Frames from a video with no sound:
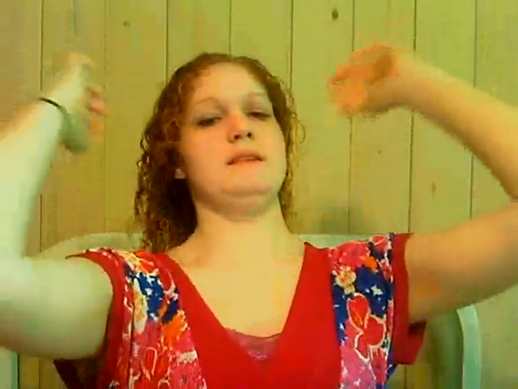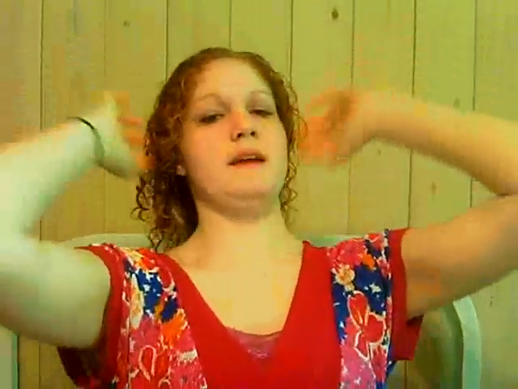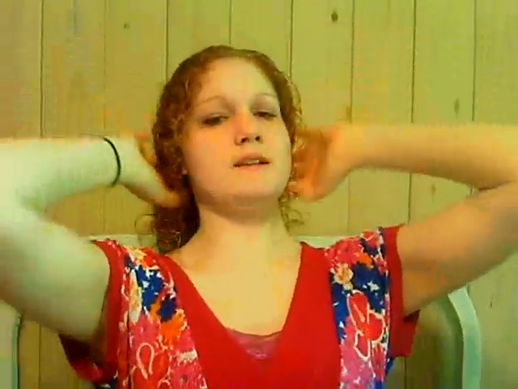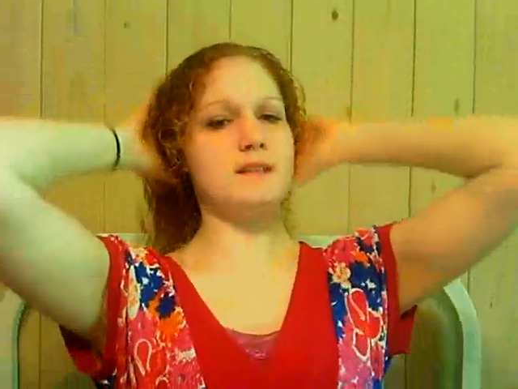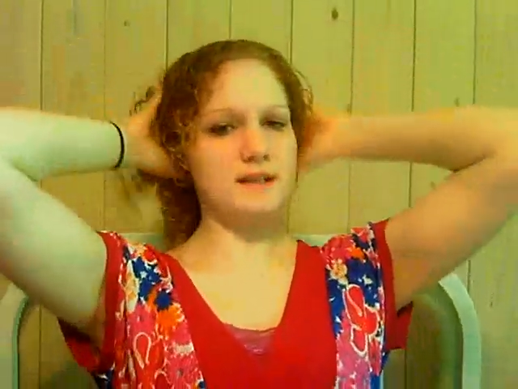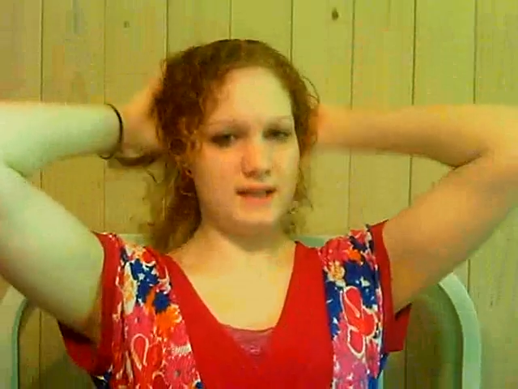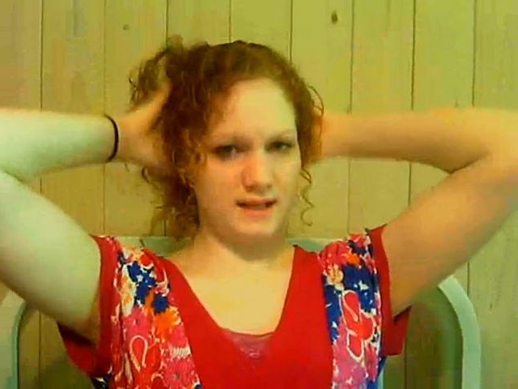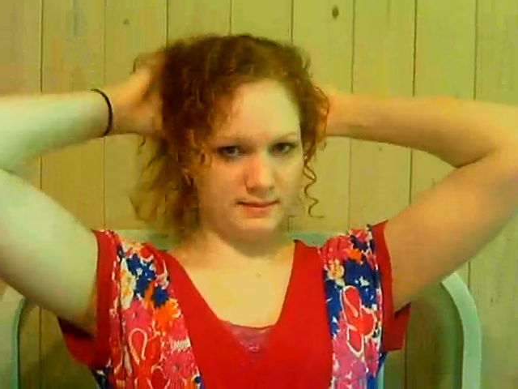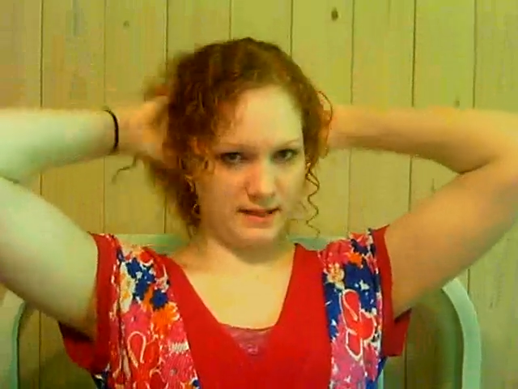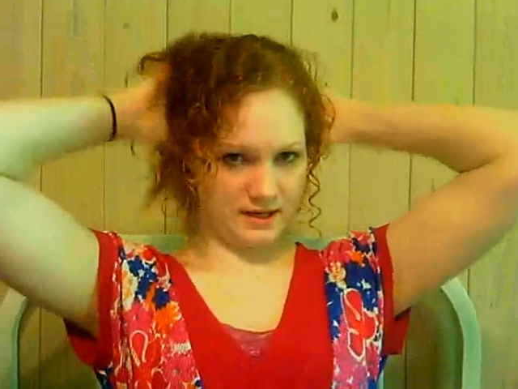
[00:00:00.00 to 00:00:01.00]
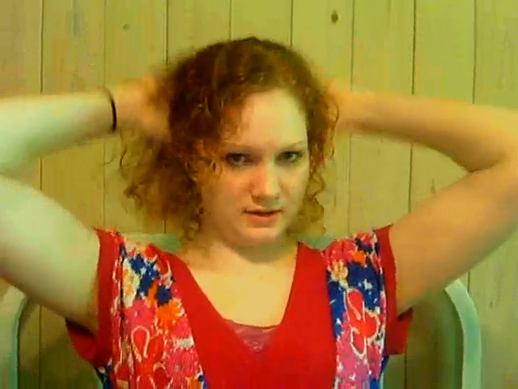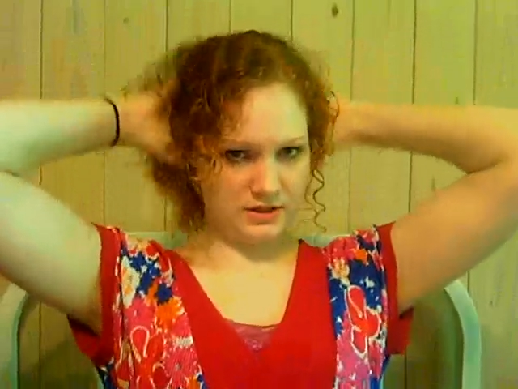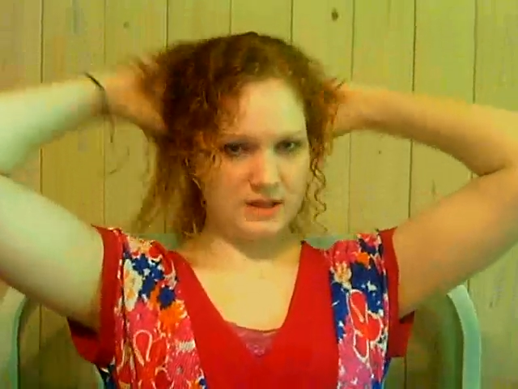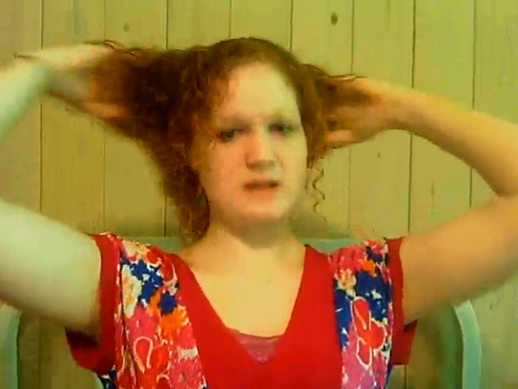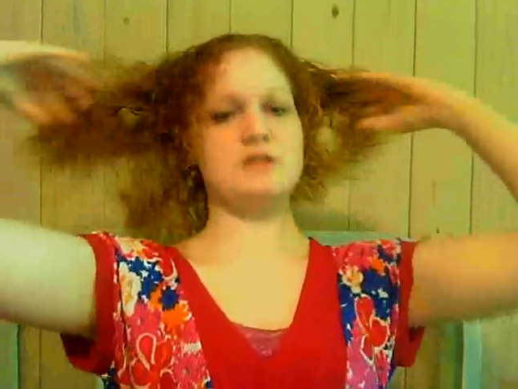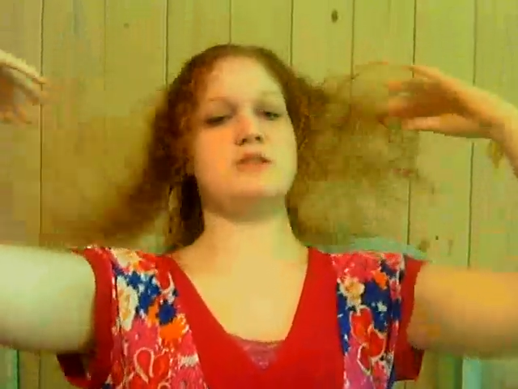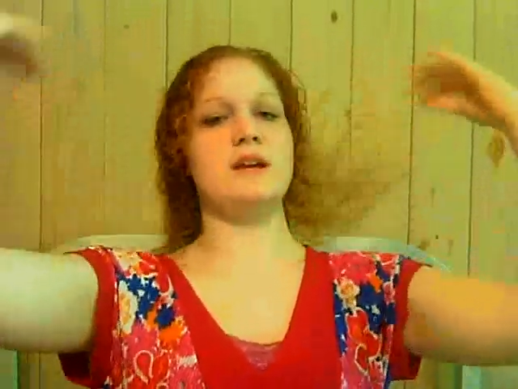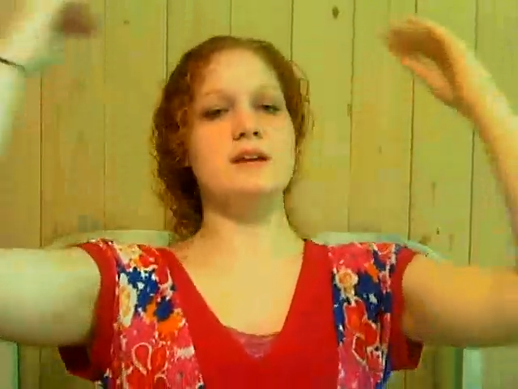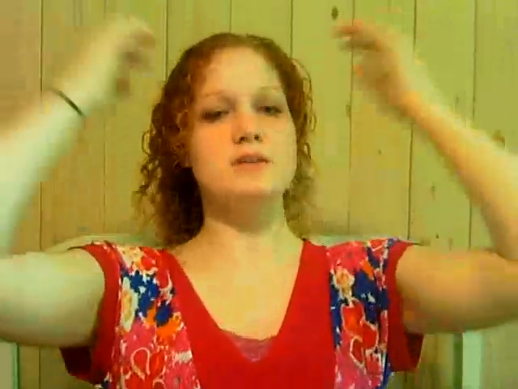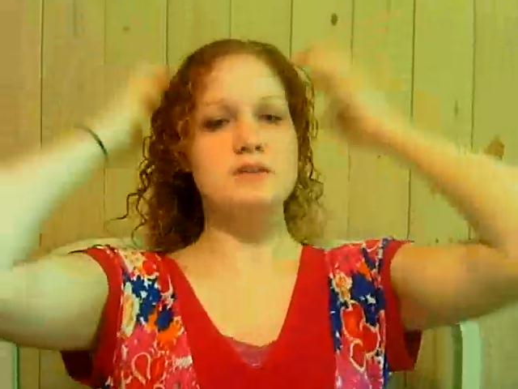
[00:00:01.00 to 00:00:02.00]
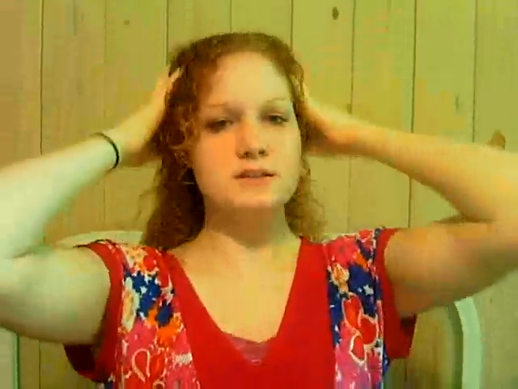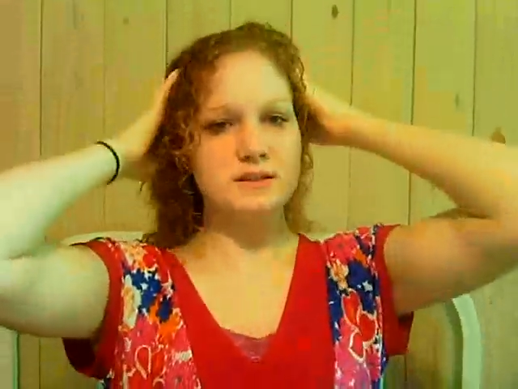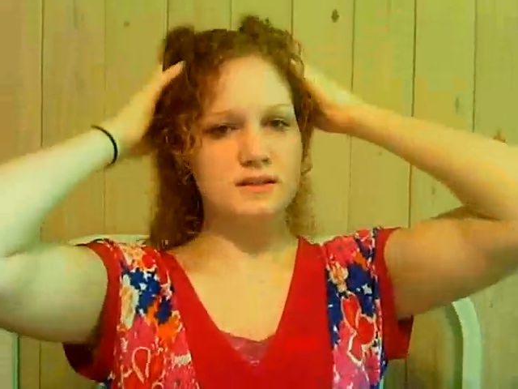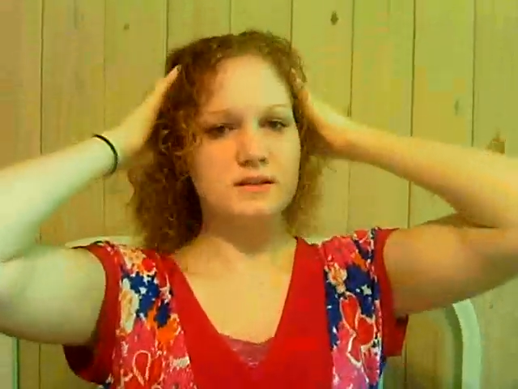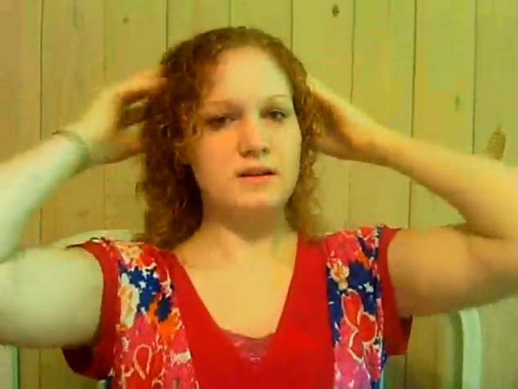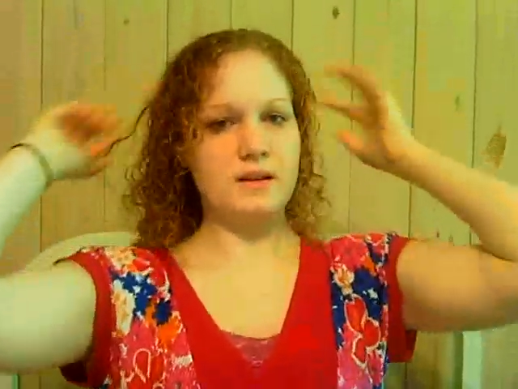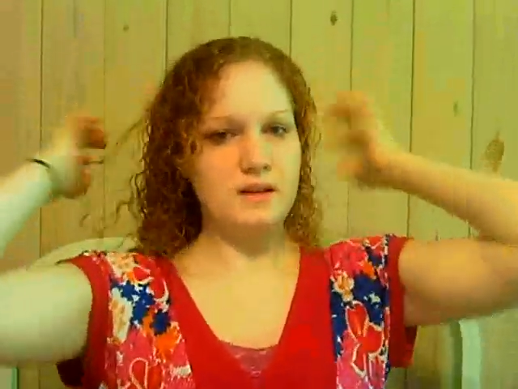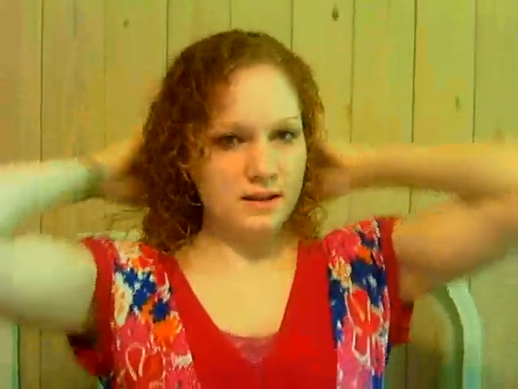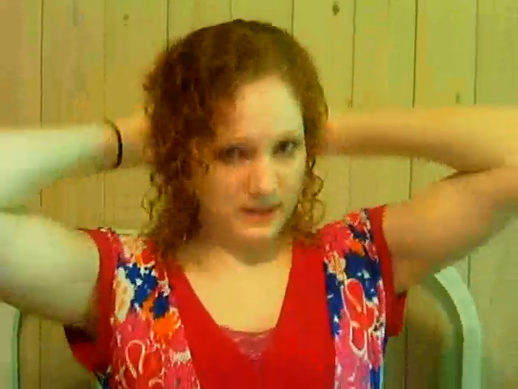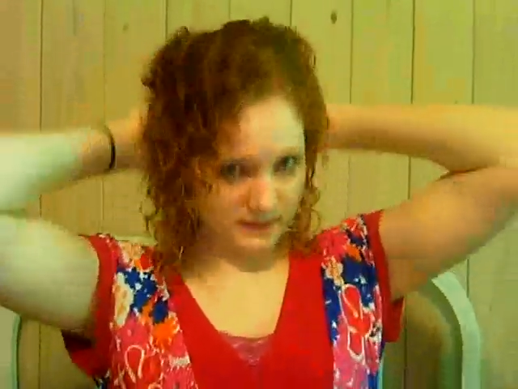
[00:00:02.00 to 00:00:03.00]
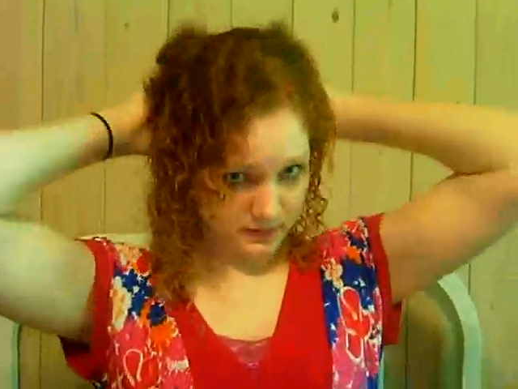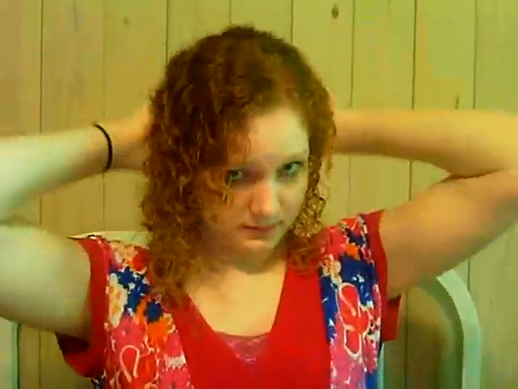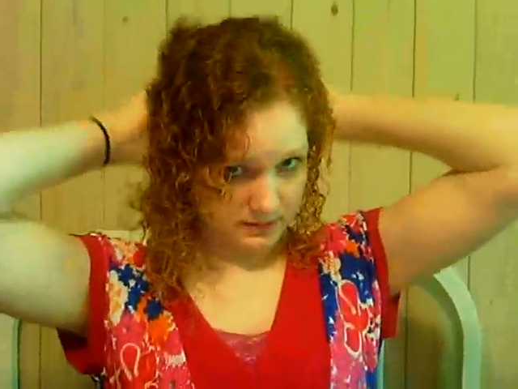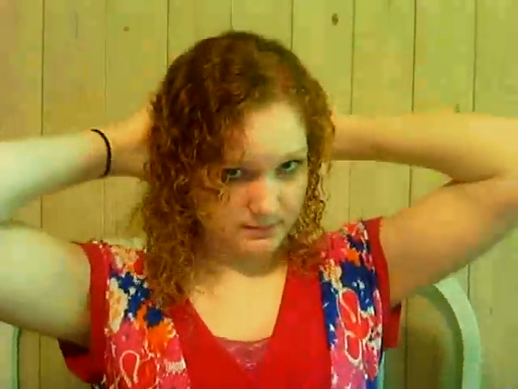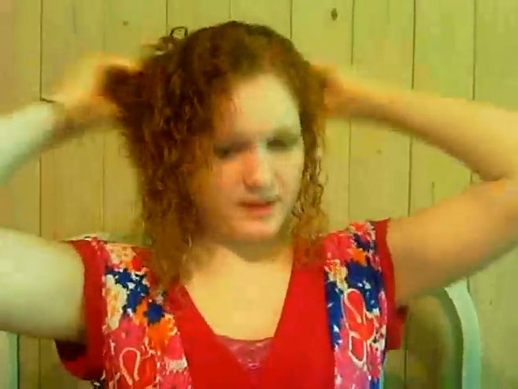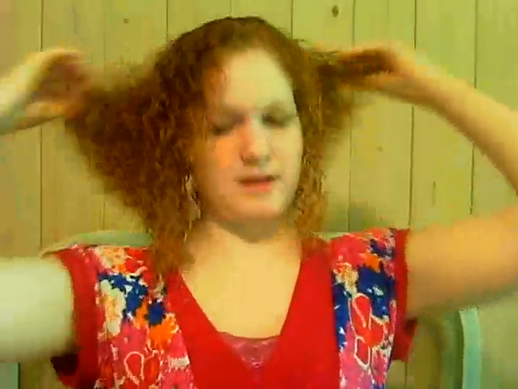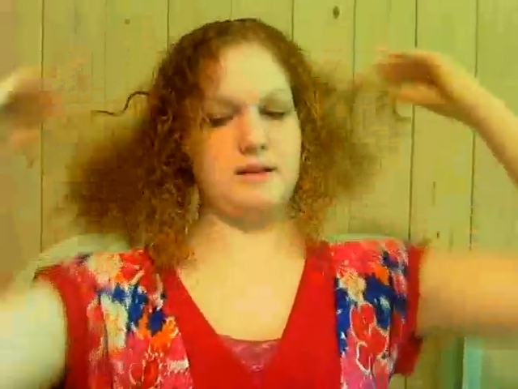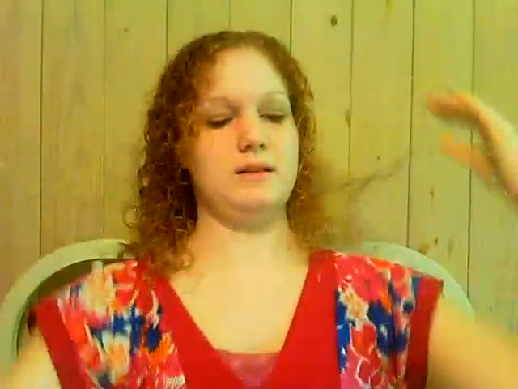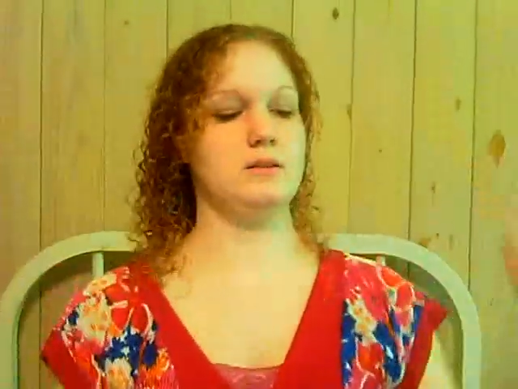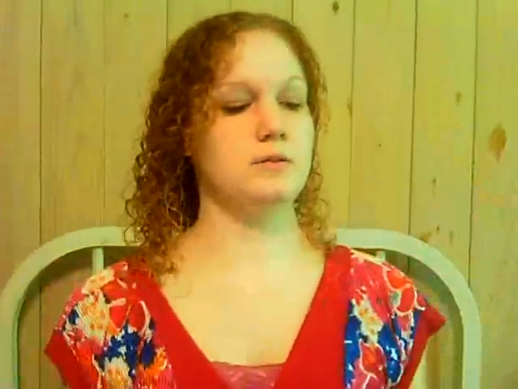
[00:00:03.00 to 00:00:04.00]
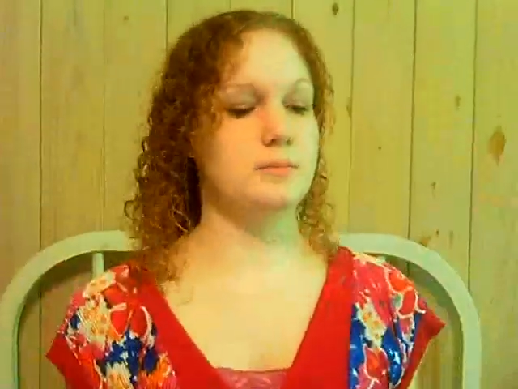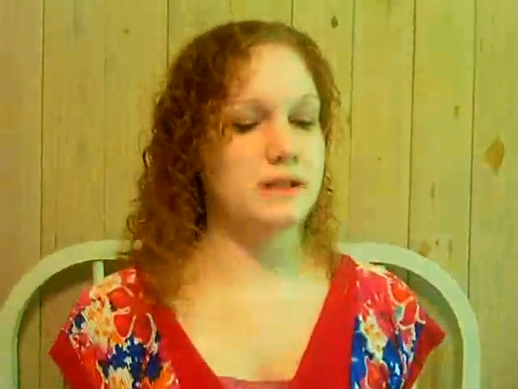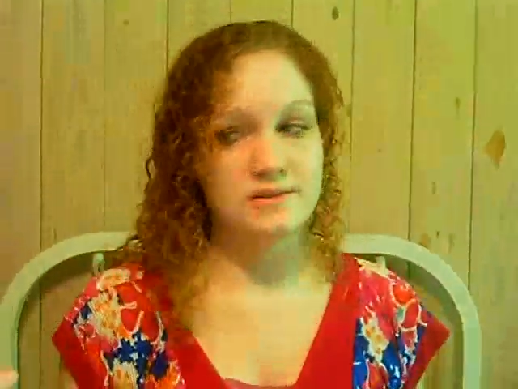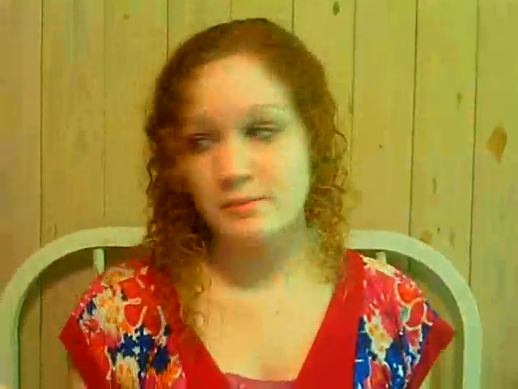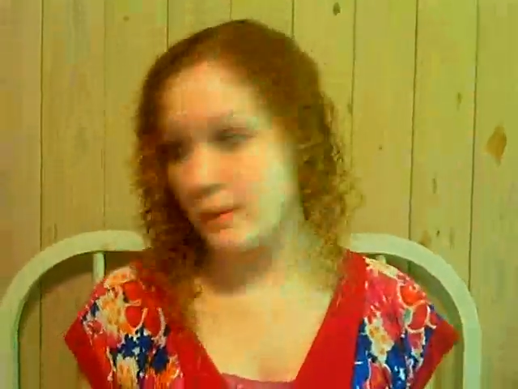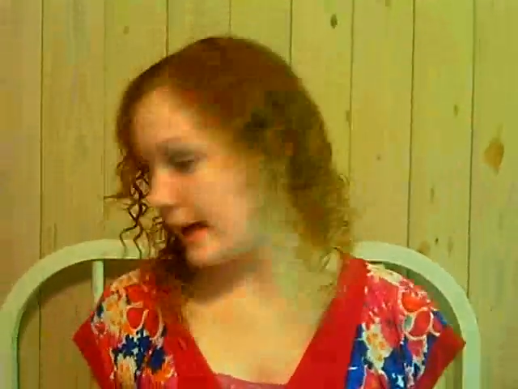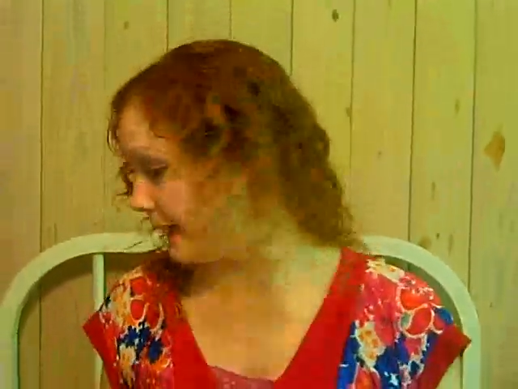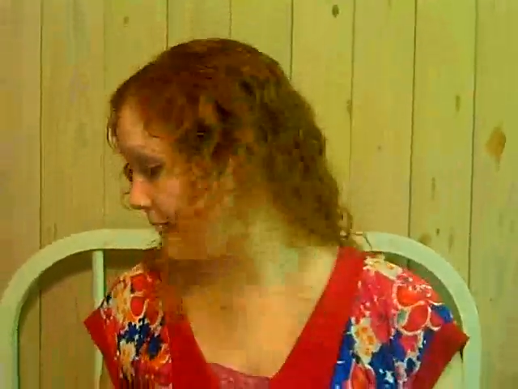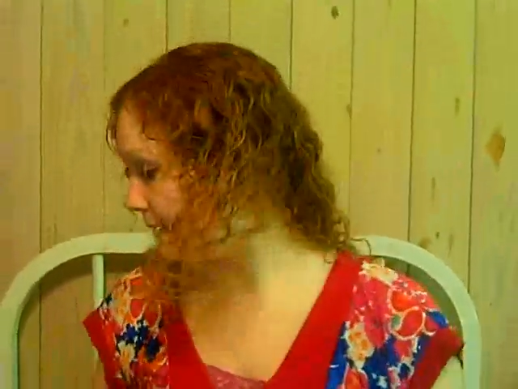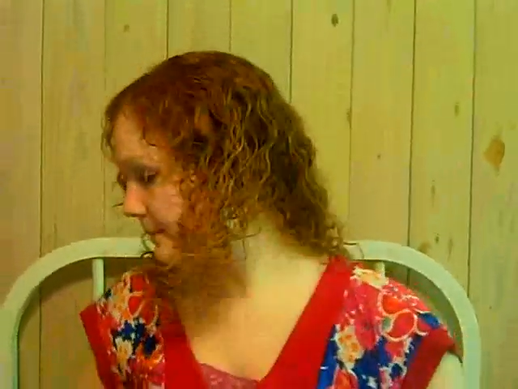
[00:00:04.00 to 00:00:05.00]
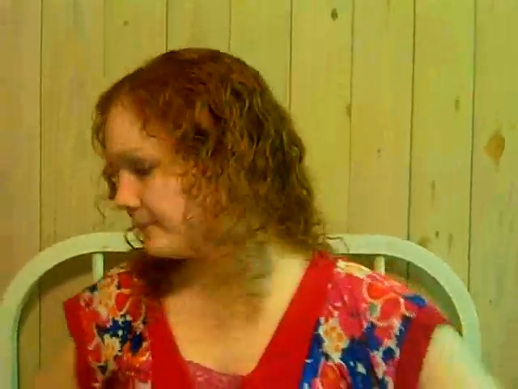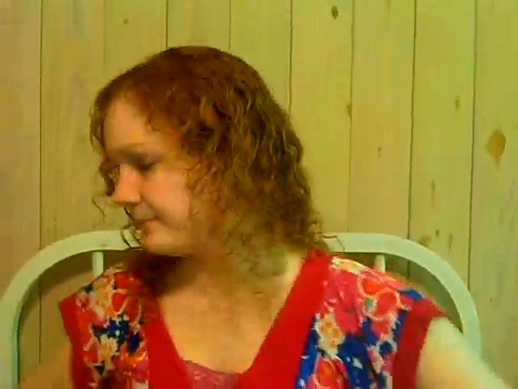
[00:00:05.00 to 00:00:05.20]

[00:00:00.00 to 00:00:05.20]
I'm just going to take my hair and just kind of shake it just to give it a little bit of body.